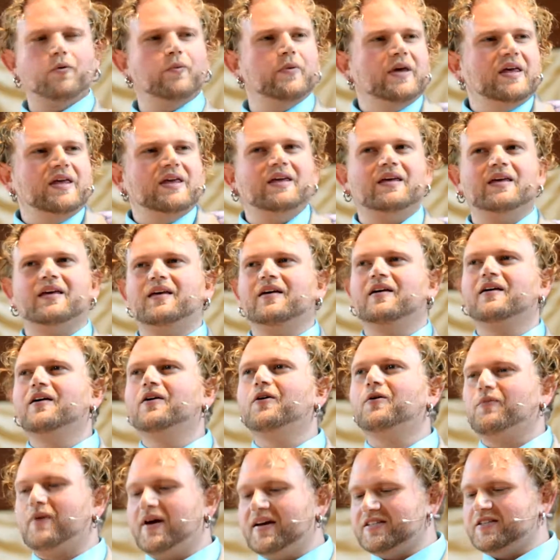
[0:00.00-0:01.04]
We
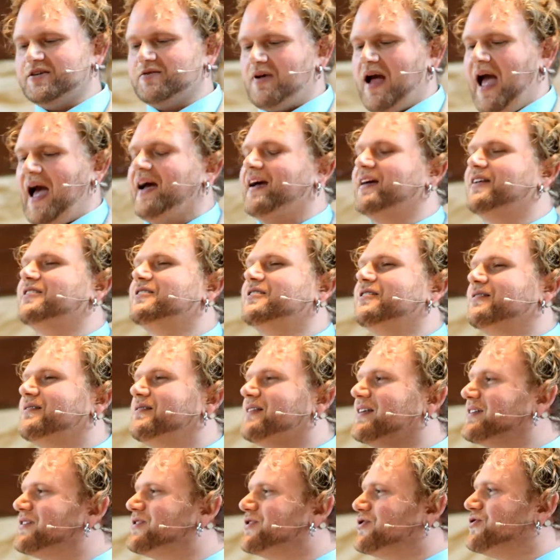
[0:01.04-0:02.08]
resurrect
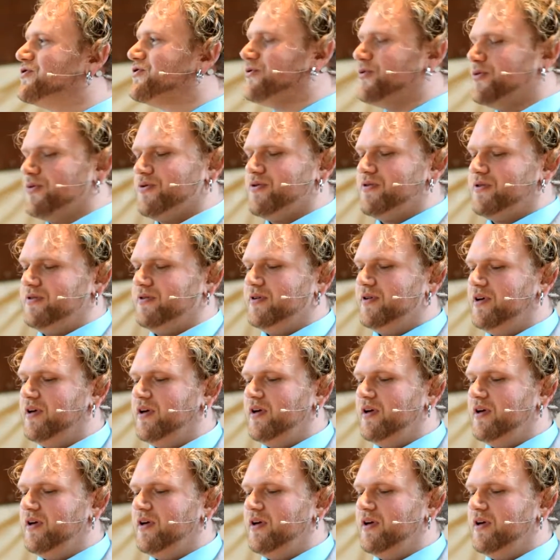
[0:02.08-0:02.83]
this truth.